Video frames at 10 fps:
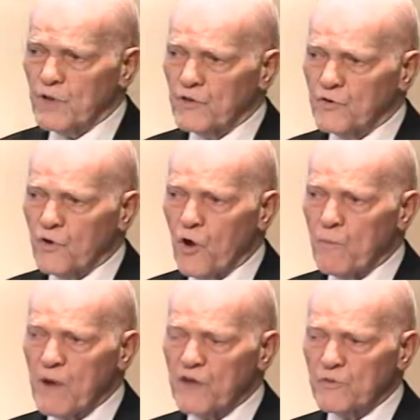it's in all
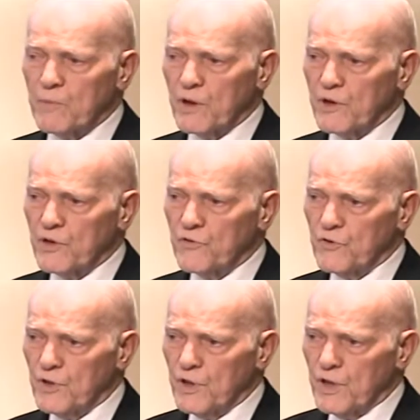
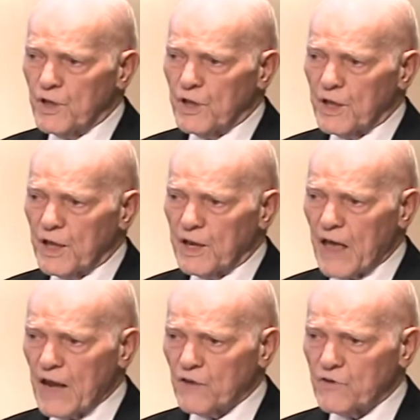possibilities. In
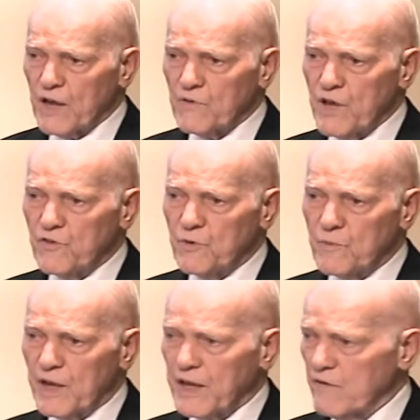Alexandria, Egypt,
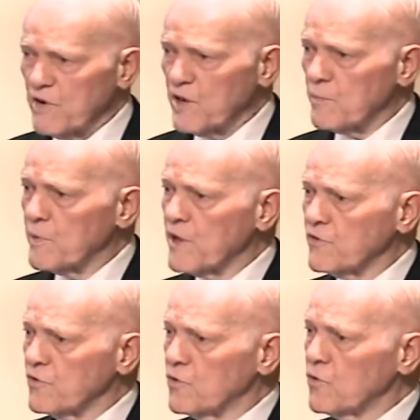like every other
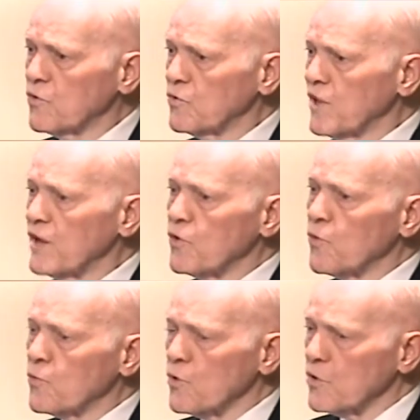place in the whole then
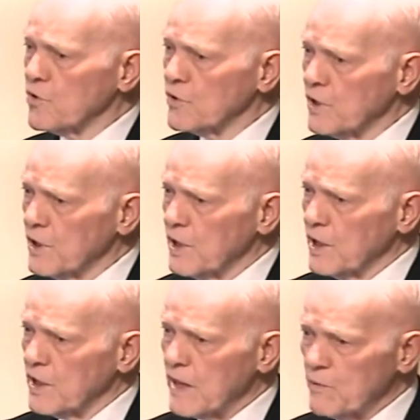known world,
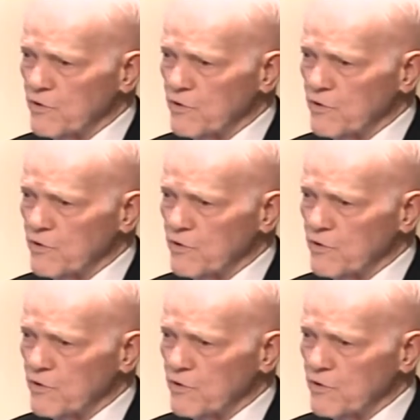they